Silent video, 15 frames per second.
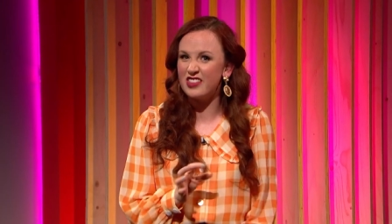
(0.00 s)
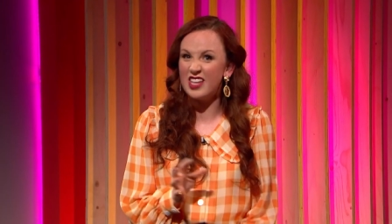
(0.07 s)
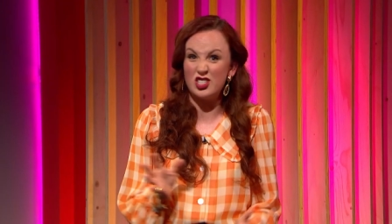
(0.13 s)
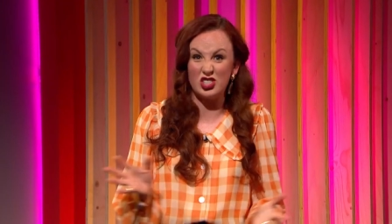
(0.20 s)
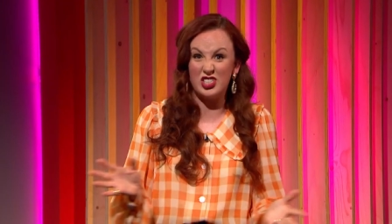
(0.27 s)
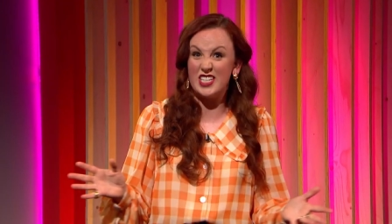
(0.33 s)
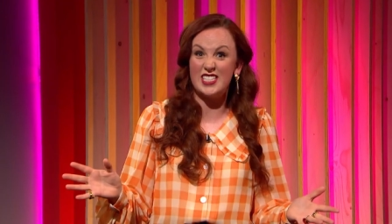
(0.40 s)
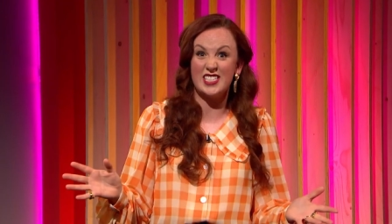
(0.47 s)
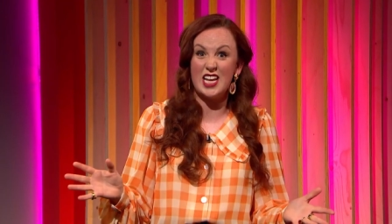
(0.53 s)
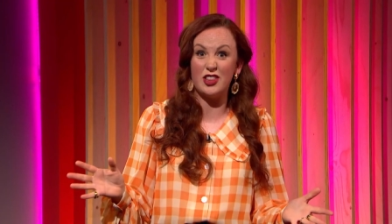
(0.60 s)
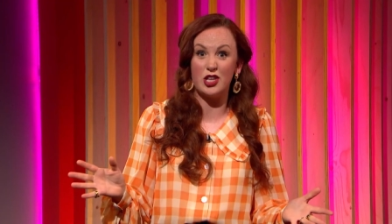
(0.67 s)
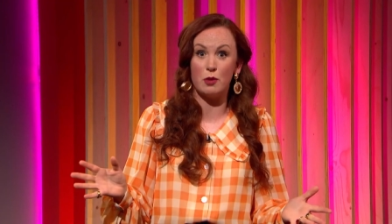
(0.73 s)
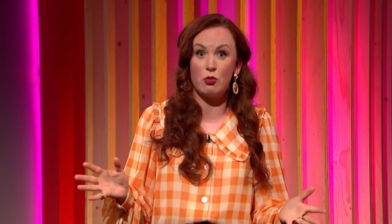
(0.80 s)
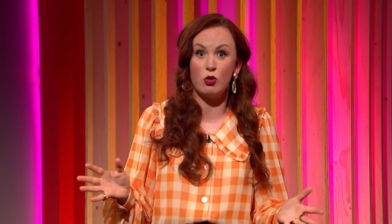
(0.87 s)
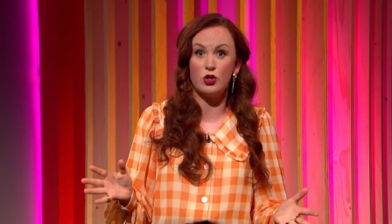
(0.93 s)
They just didn't tell
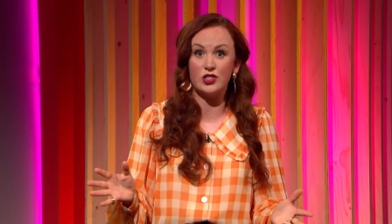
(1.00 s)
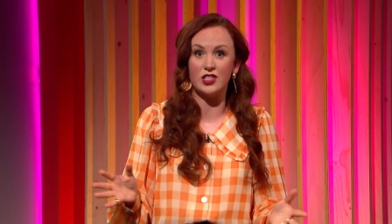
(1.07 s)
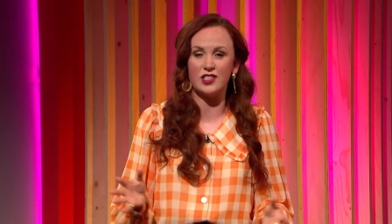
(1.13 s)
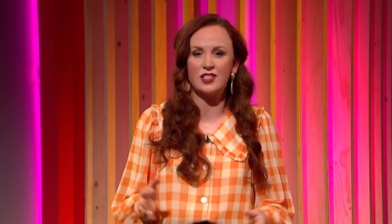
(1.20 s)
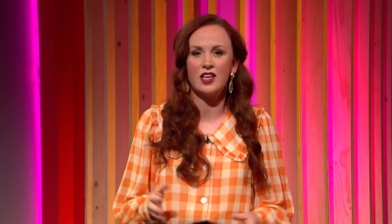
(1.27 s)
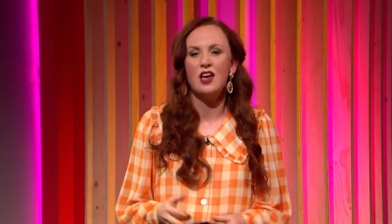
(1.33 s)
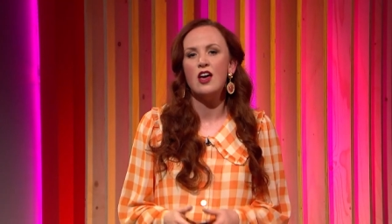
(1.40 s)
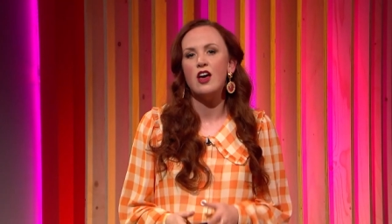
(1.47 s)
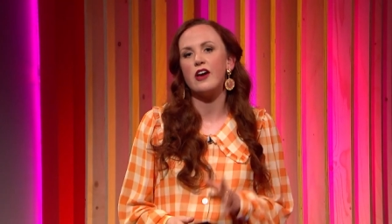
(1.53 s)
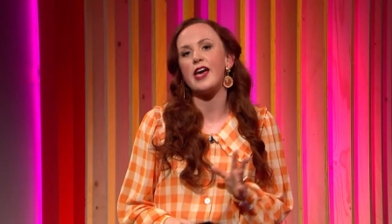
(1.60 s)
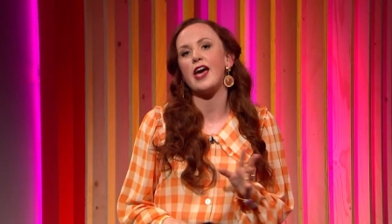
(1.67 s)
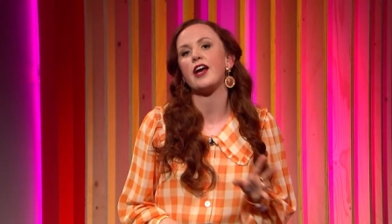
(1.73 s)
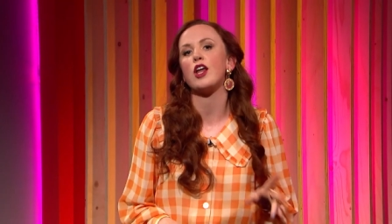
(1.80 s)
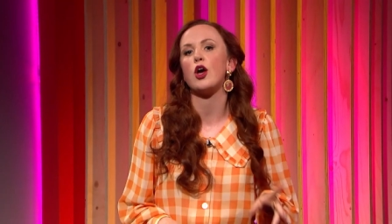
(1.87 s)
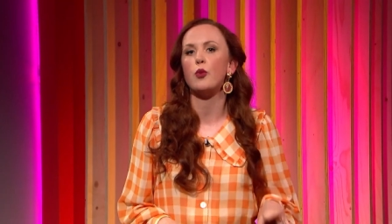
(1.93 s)
their bosses. OK,
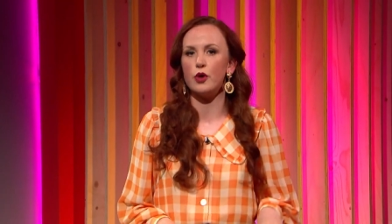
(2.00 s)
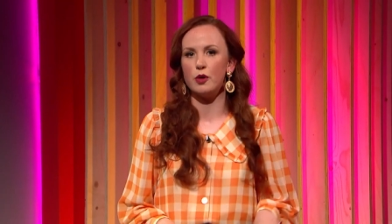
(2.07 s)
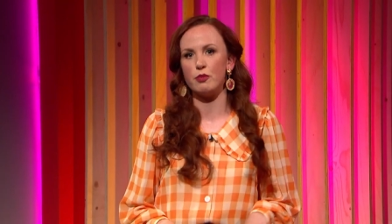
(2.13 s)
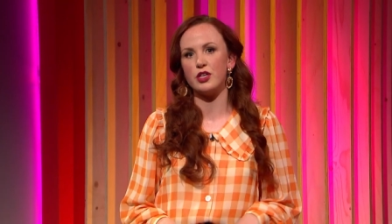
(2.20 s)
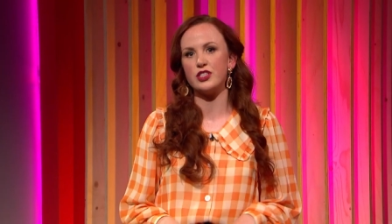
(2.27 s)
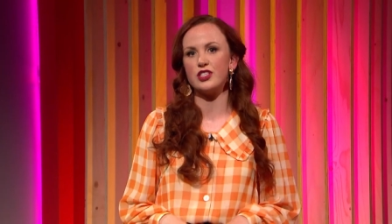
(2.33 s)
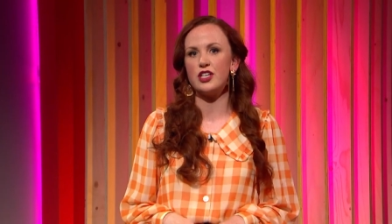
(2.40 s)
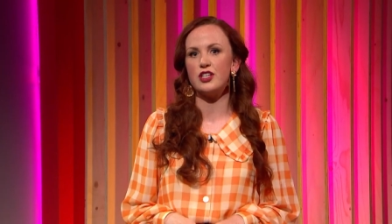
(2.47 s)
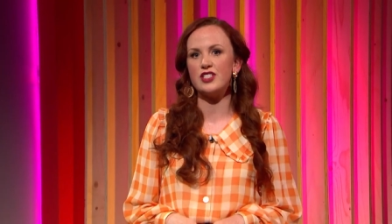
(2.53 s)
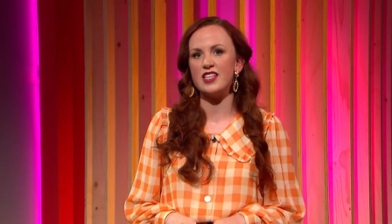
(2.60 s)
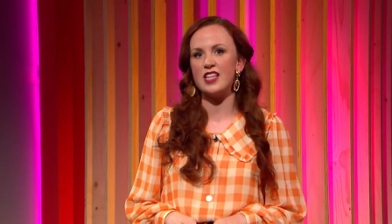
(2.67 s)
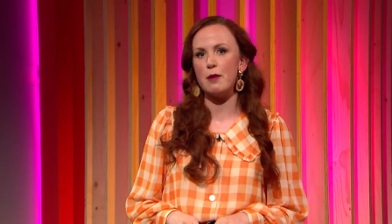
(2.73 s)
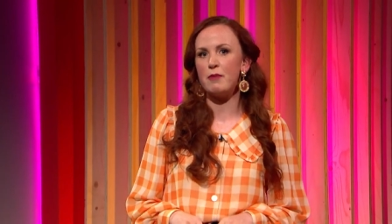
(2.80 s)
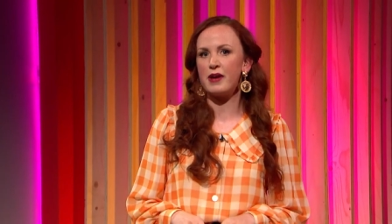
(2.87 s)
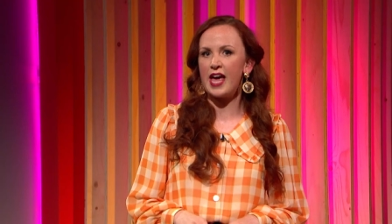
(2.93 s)
I know one person who did
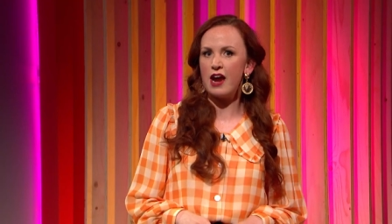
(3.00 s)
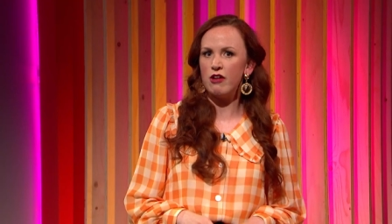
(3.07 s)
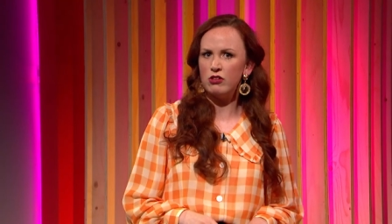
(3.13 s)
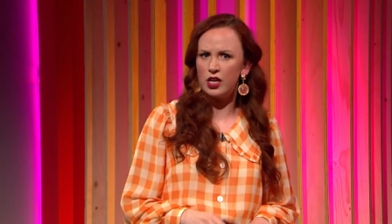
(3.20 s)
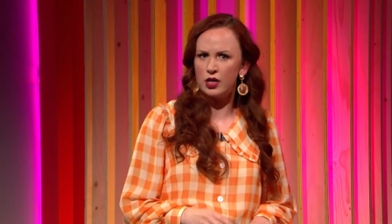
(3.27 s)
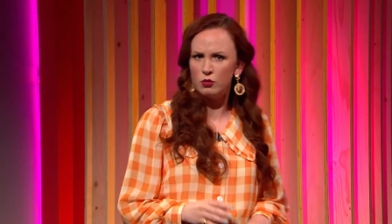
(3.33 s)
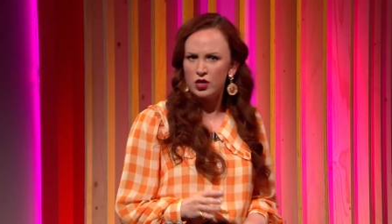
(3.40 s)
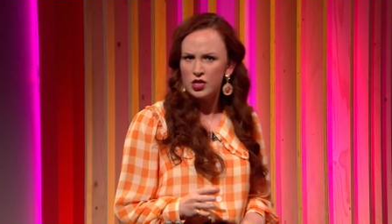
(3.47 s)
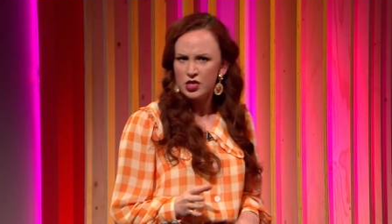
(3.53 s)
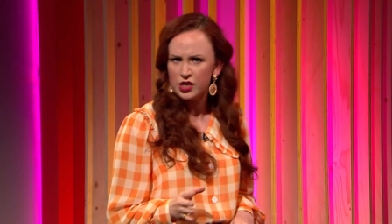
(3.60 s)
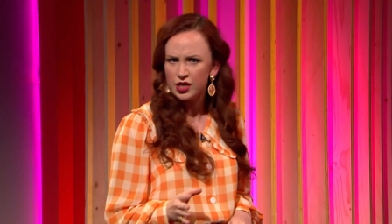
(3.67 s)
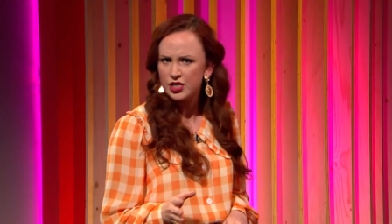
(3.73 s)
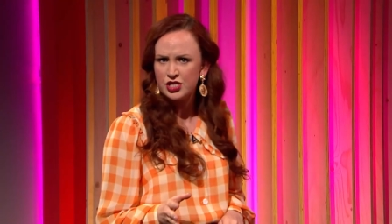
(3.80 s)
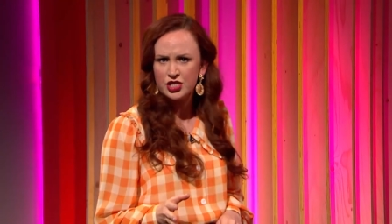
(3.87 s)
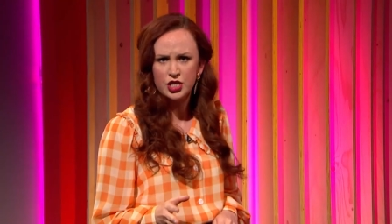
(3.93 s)
that, but Caroline, what are you
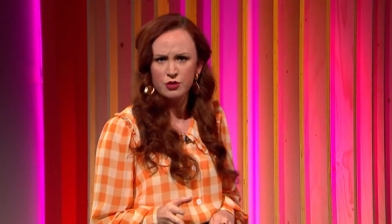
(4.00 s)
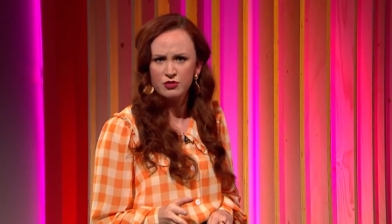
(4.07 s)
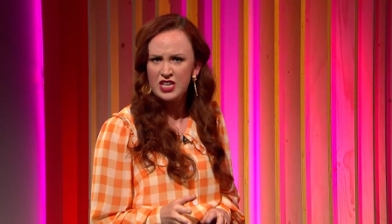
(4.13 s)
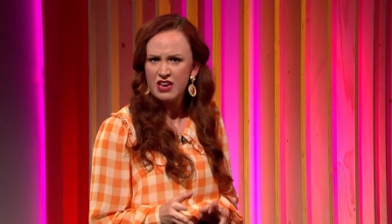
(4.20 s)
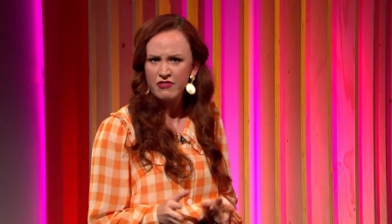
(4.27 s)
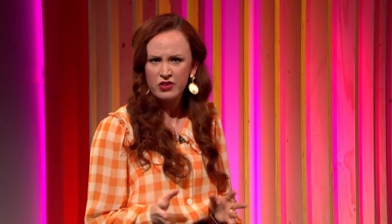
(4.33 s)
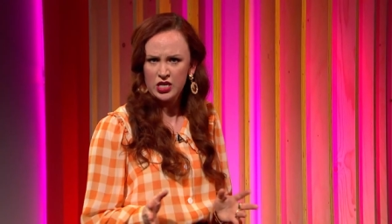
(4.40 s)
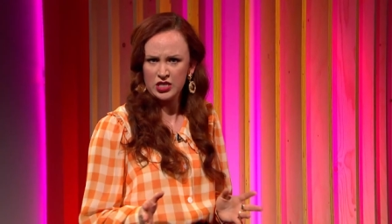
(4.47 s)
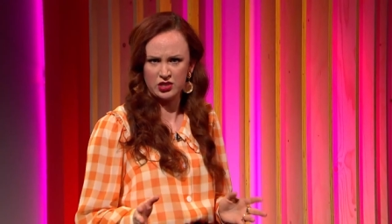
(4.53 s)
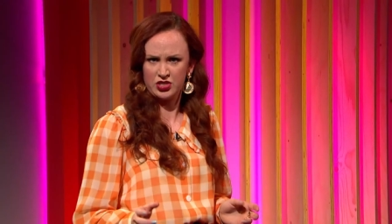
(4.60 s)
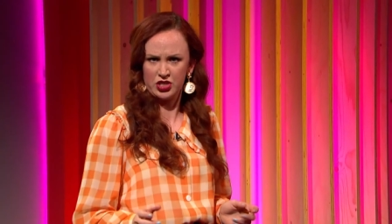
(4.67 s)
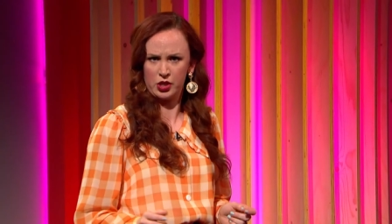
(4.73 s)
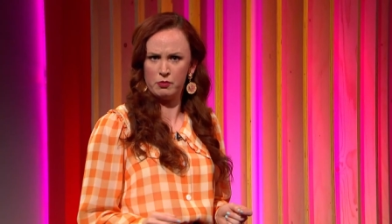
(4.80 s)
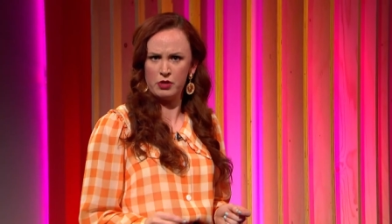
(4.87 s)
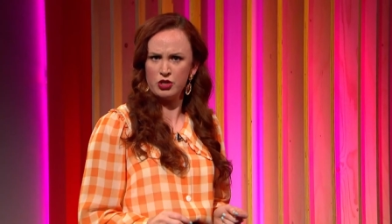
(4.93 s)
going to do? Devon isn't
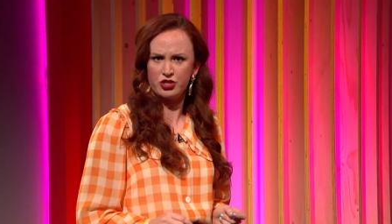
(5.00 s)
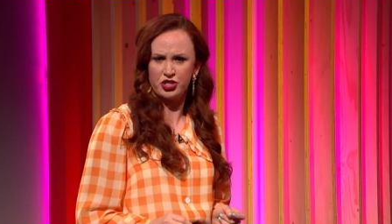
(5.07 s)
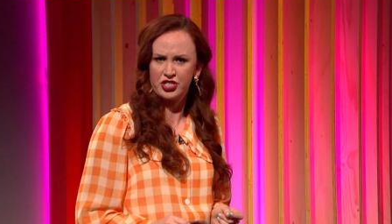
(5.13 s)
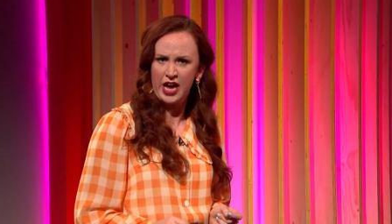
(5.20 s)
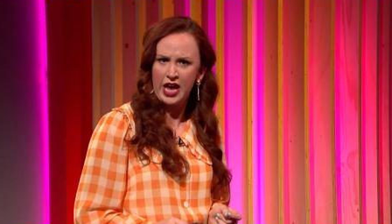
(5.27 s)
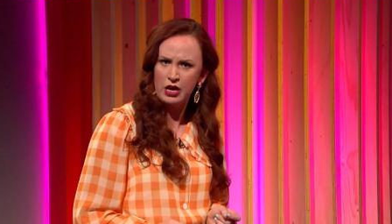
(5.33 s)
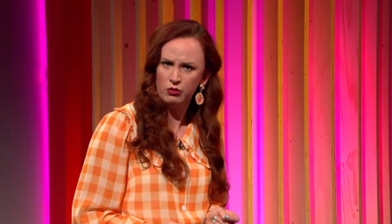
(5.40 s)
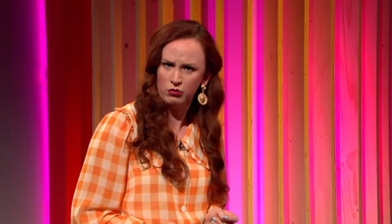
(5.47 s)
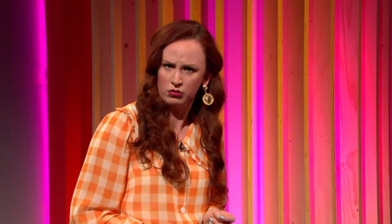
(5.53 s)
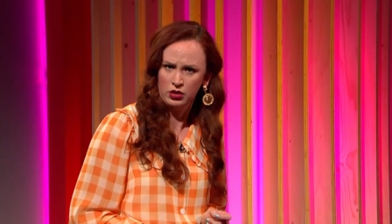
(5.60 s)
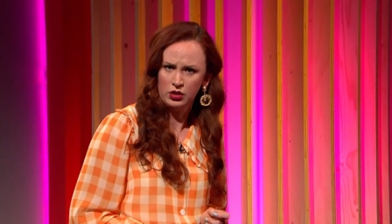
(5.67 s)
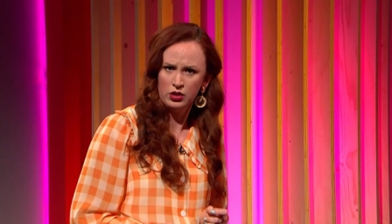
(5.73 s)
a commuter town.